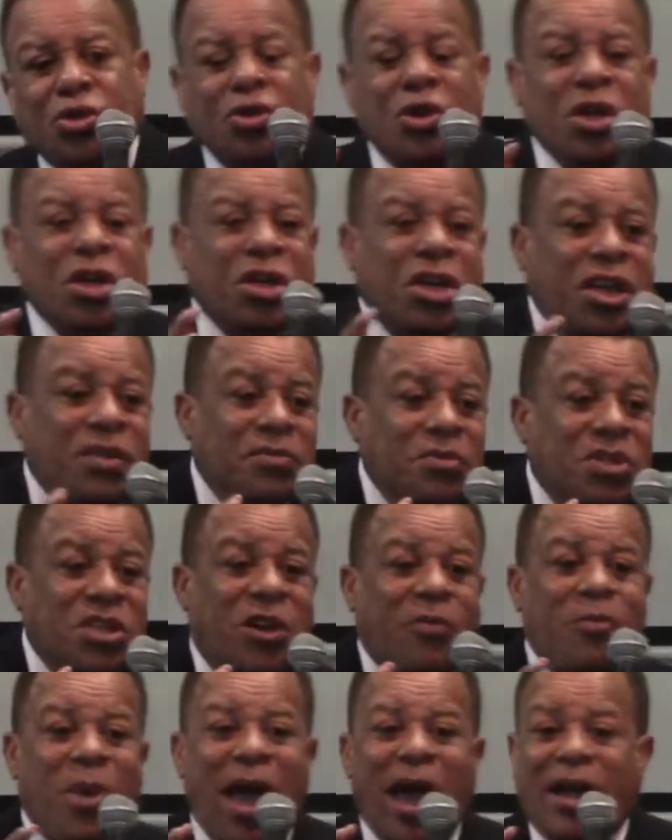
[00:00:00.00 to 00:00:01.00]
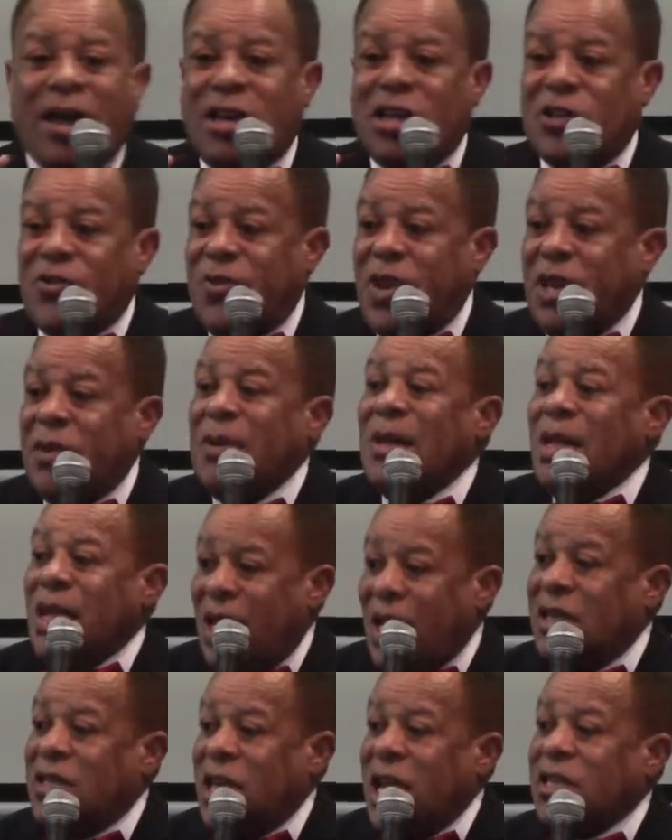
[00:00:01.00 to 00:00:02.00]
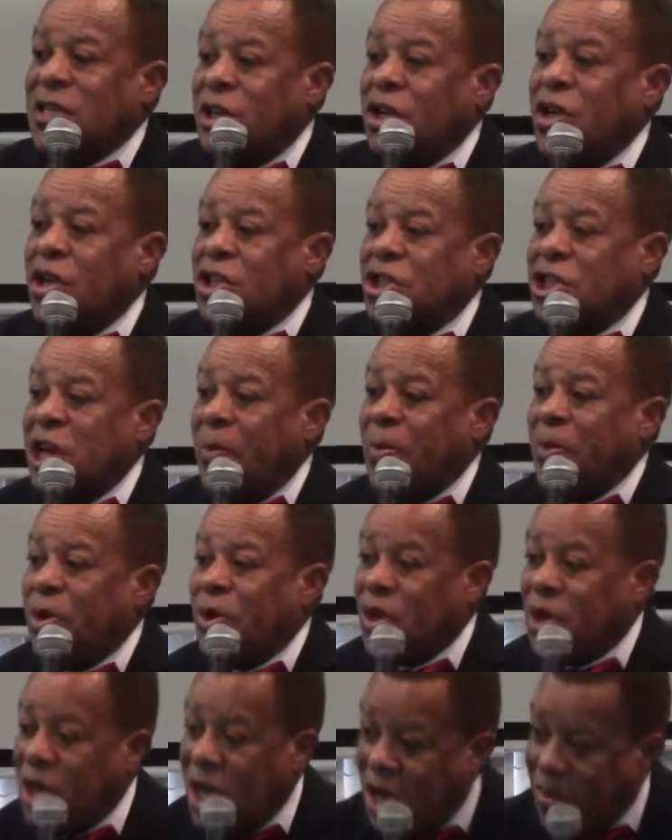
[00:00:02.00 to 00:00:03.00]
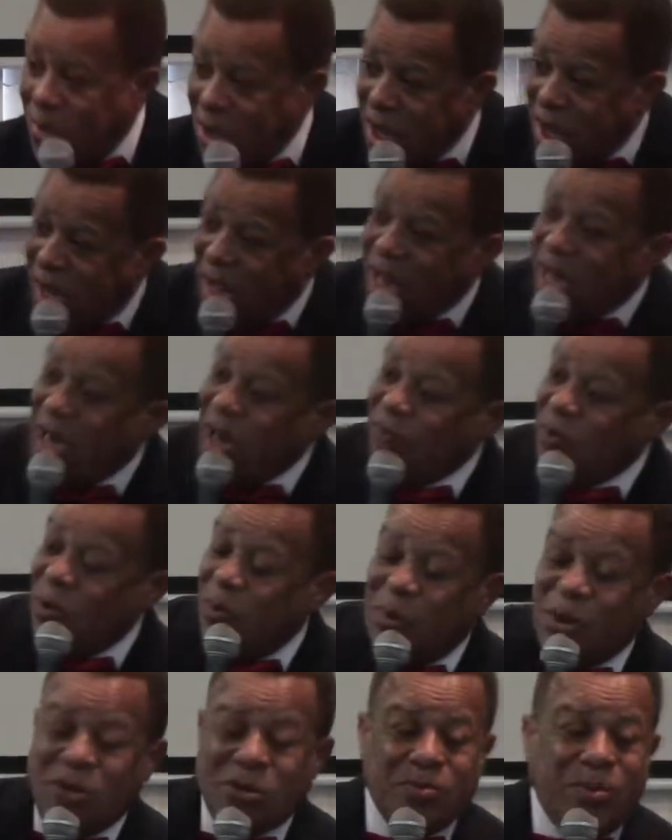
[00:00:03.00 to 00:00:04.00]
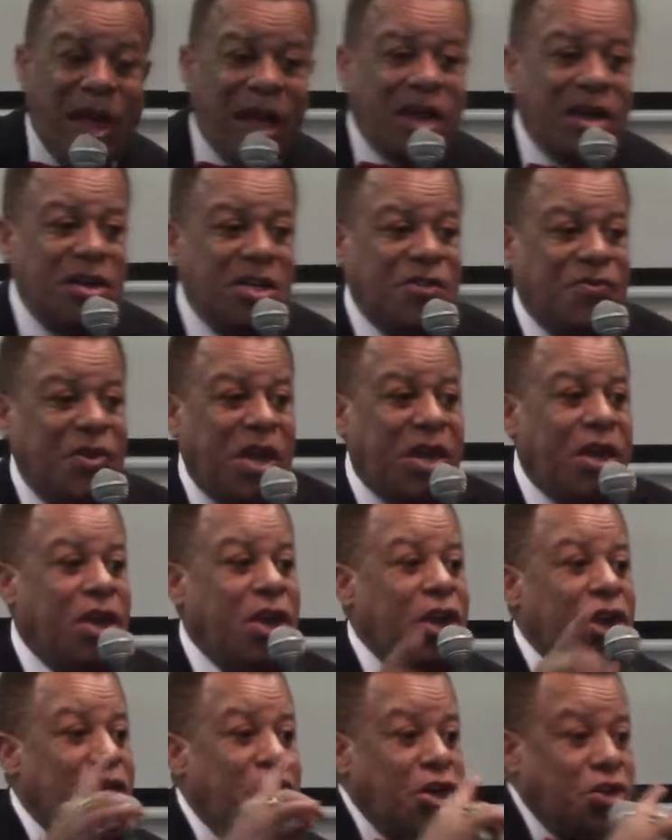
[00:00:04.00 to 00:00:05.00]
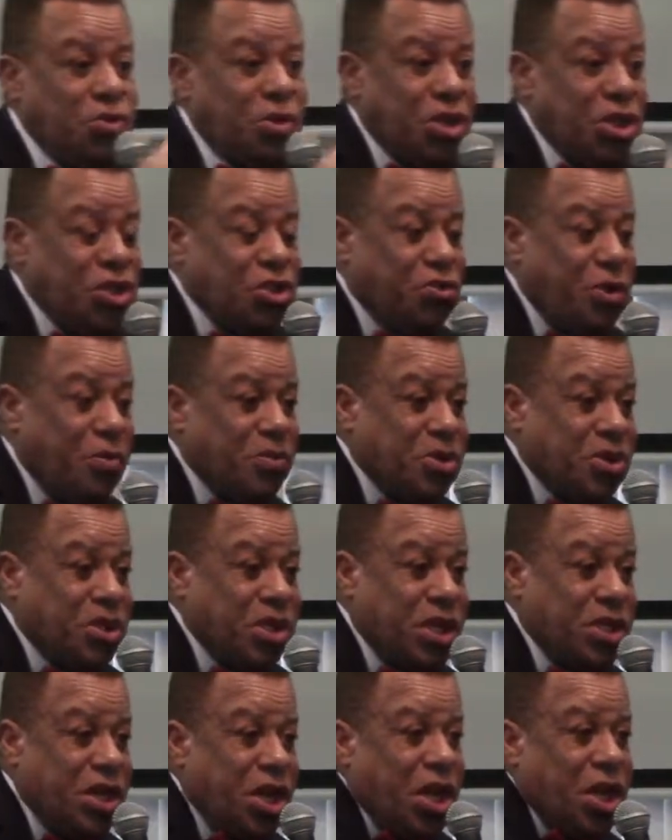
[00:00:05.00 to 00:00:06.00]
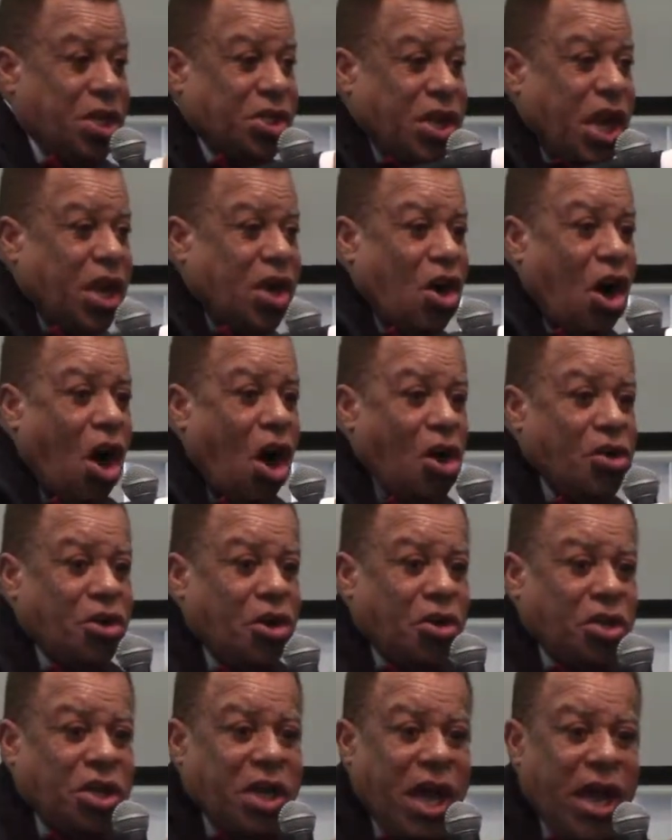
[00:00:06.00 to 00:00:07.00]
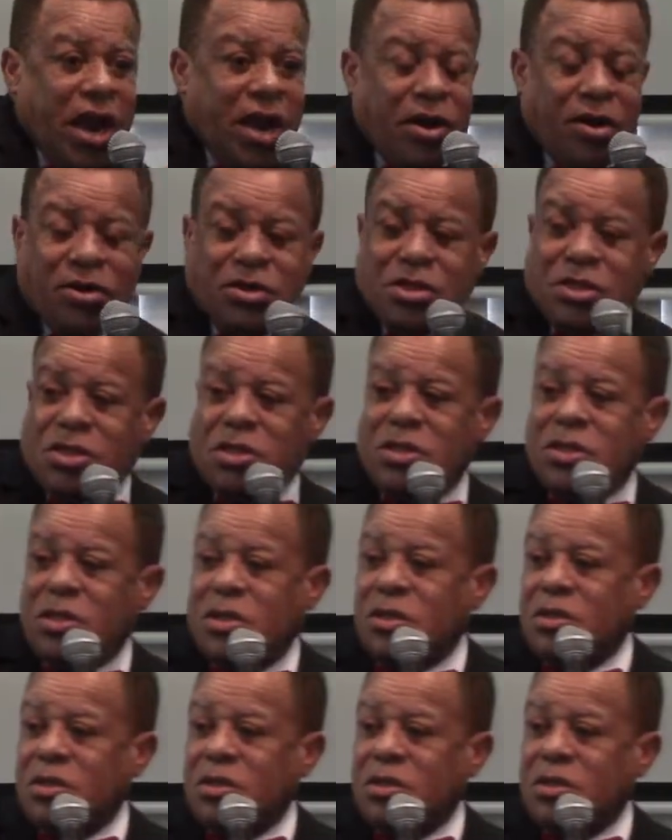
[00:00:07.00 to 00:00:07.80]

to get himself back on his feet and it takes a good shepherd to come and lift and put him back on his feet. Here's what this scripture says: Take all your cares